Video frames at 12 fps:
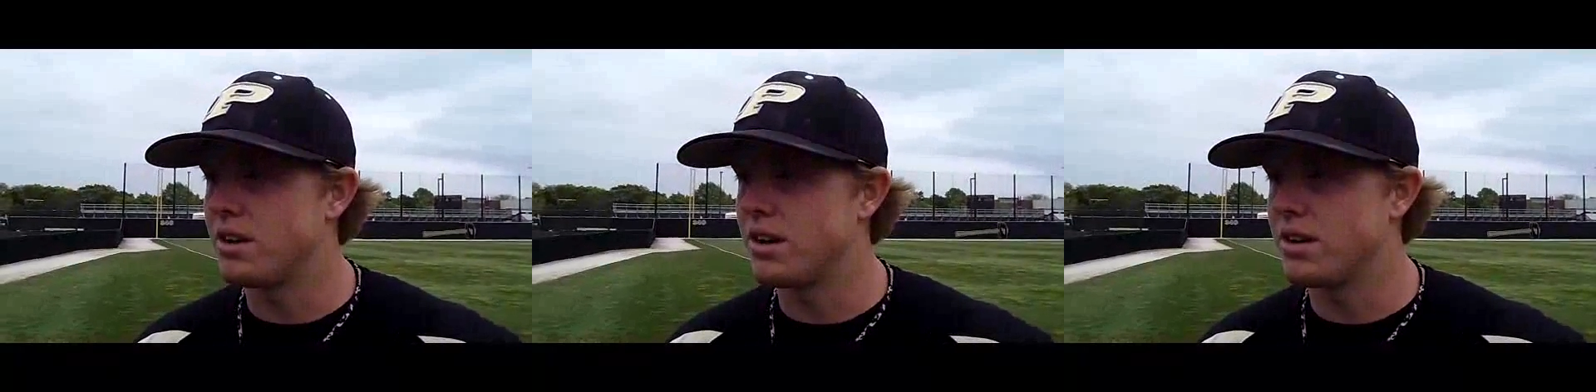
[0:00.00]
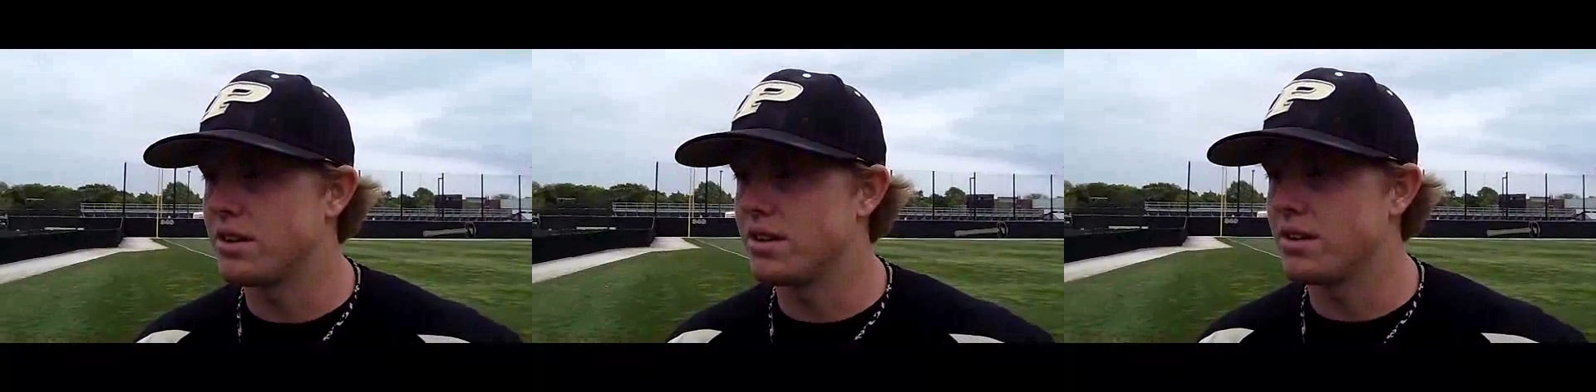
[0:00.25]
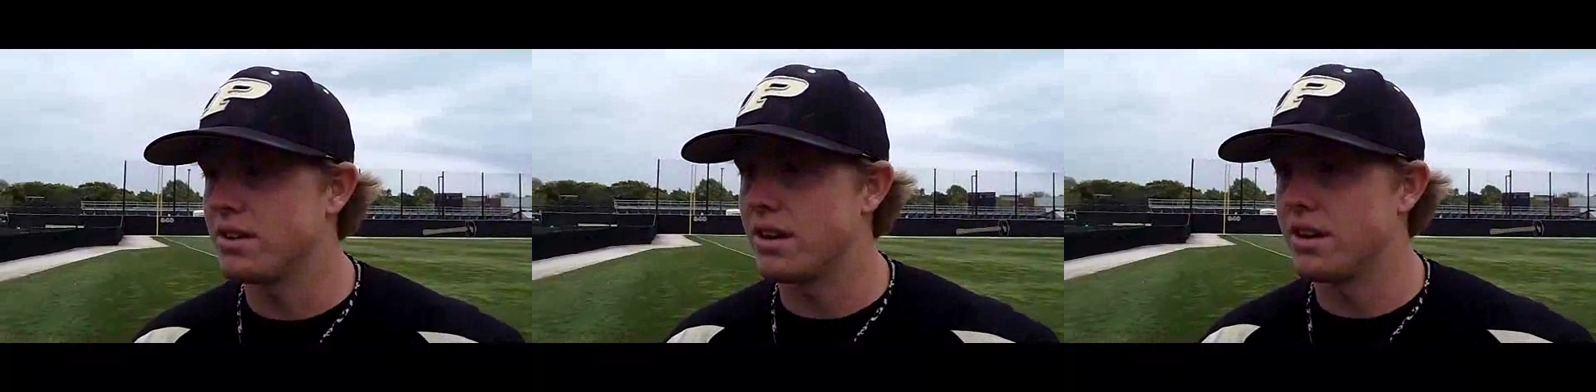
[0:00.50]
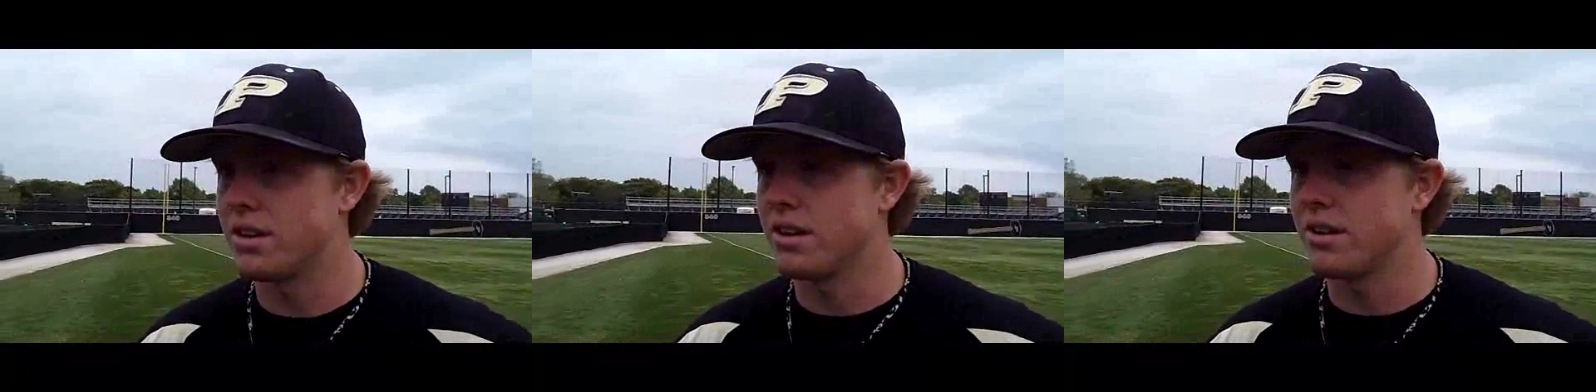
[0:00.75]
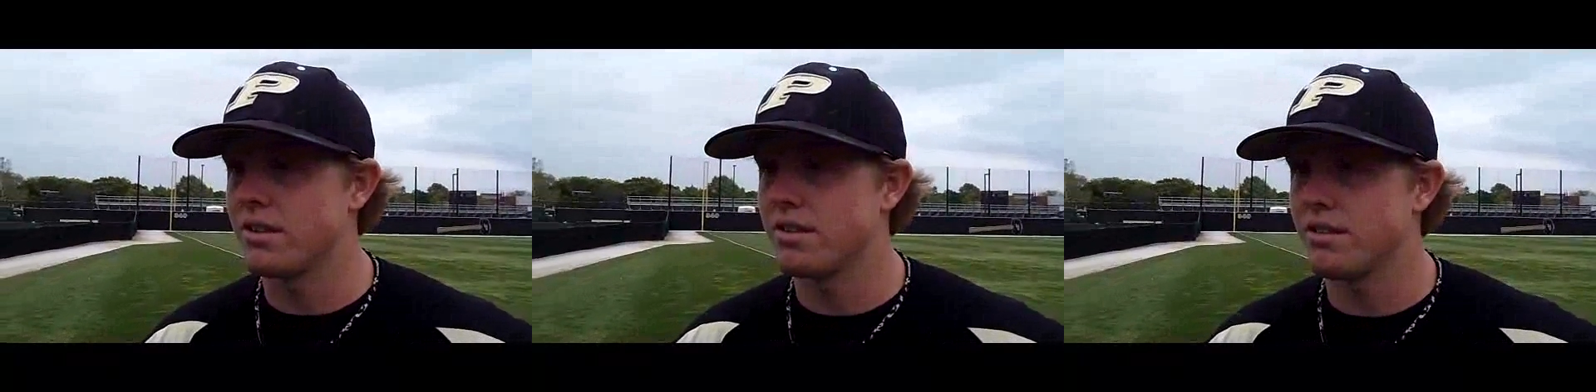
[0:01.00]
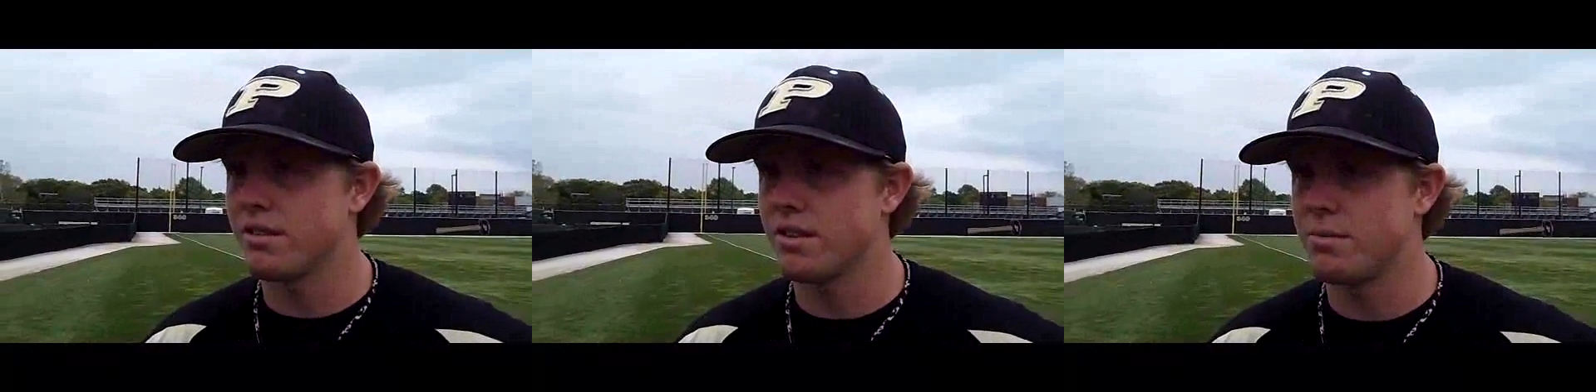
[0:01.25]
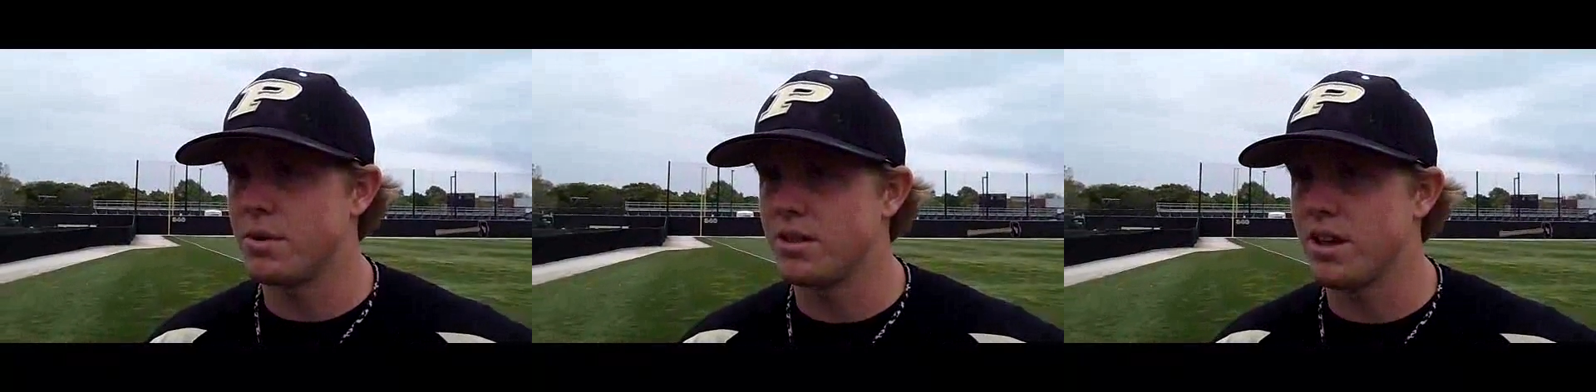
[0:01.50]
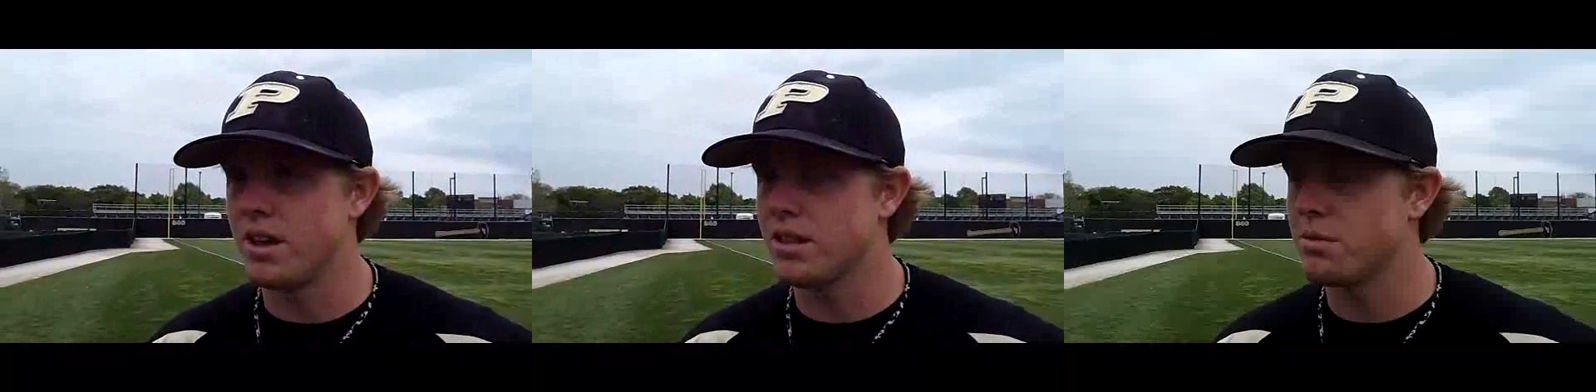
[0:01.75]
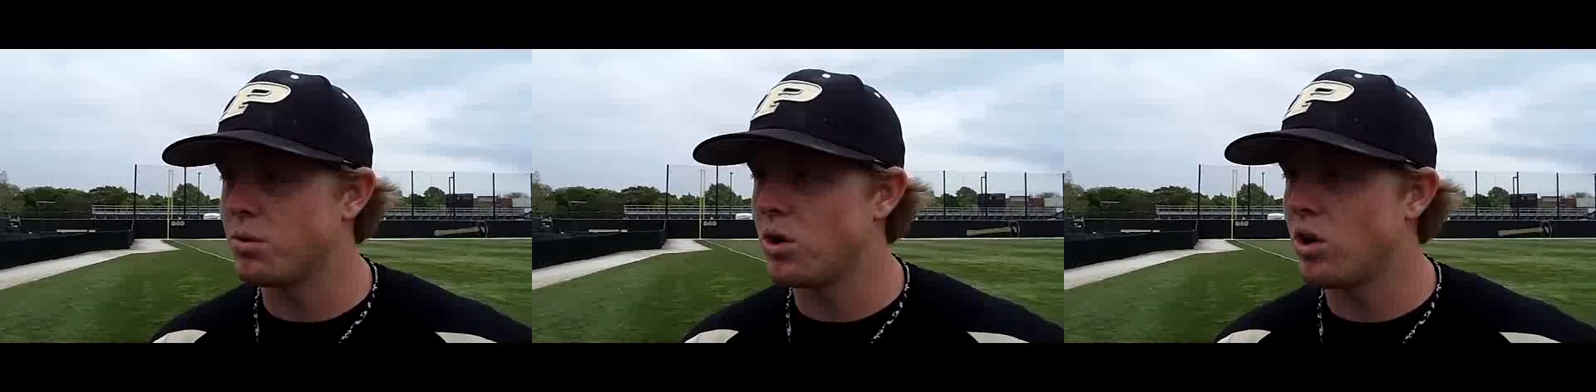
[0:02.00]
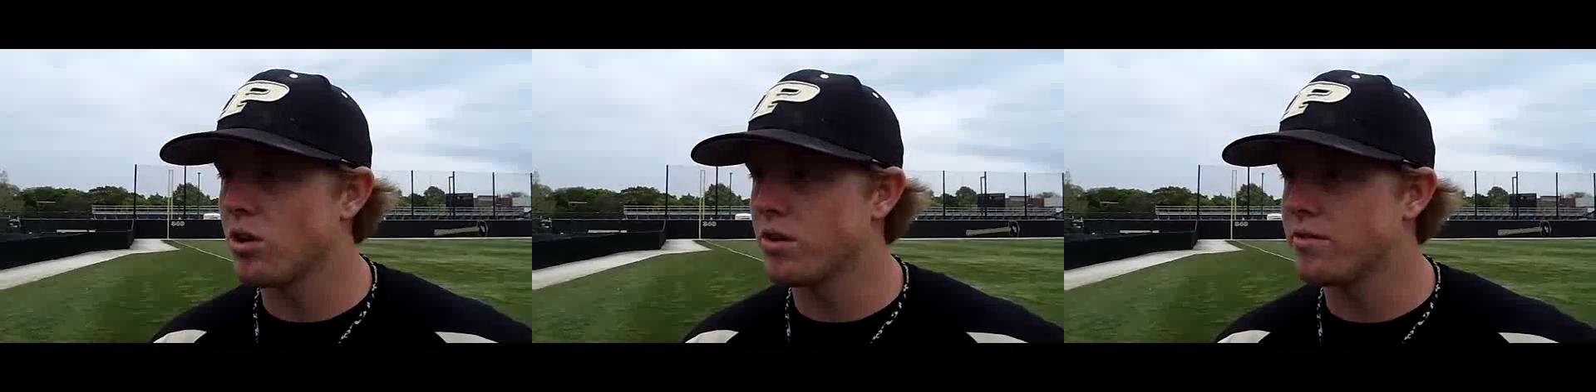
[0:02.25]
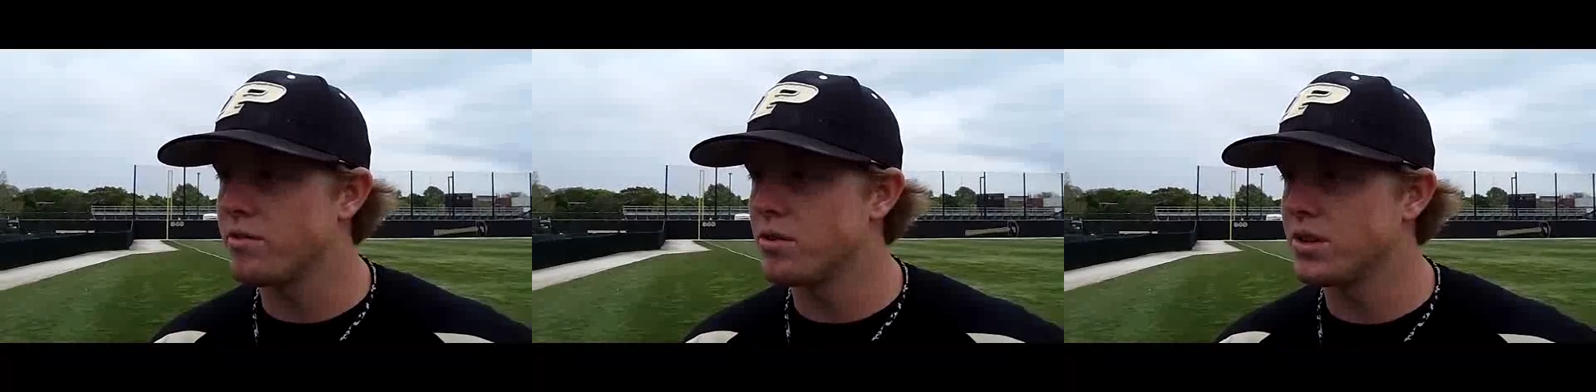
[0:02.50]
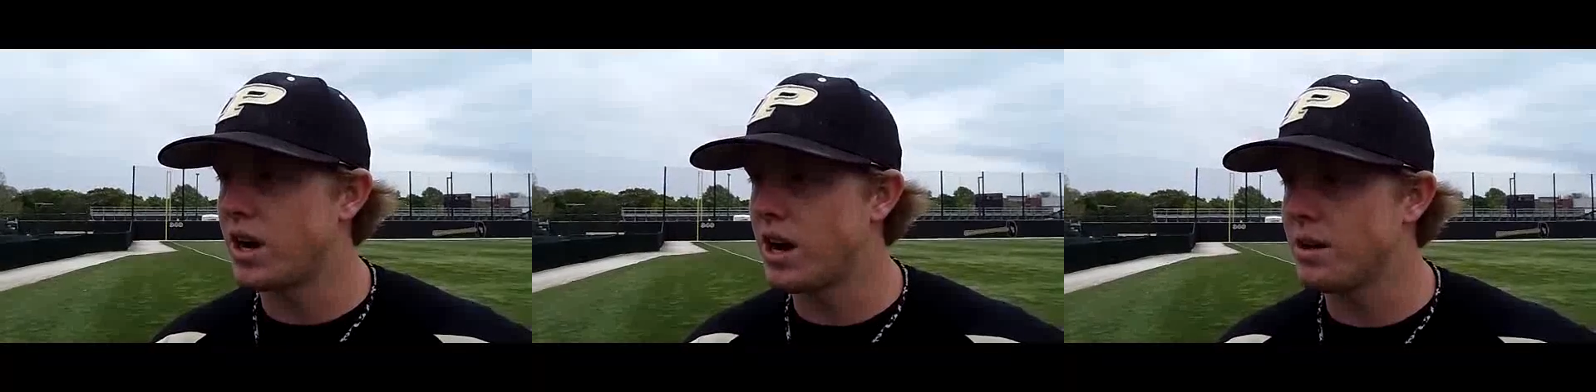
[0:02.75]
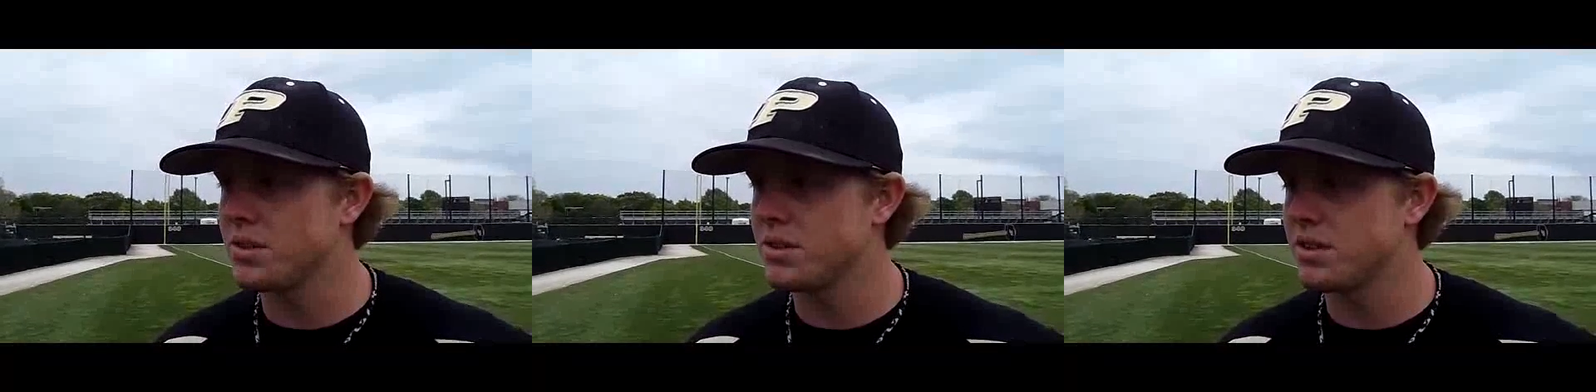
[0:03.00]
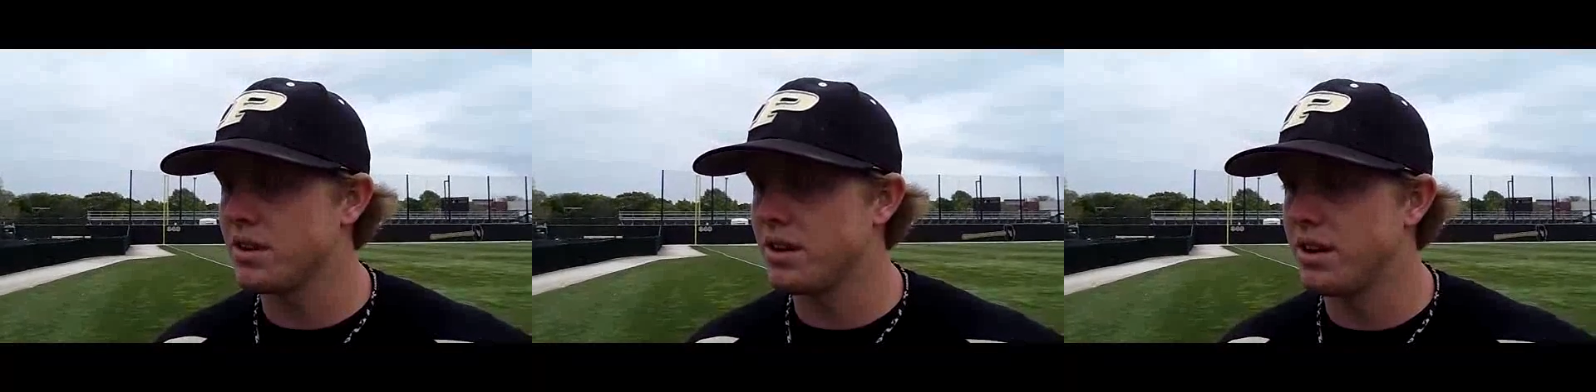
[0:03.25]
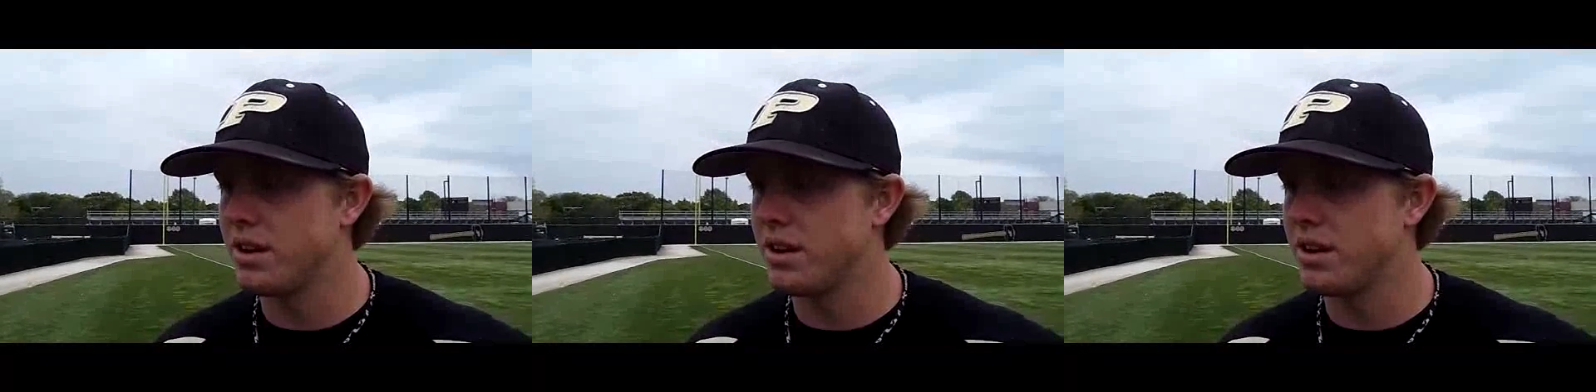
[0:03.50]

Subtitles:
I mean, they hit the ball hard a few times,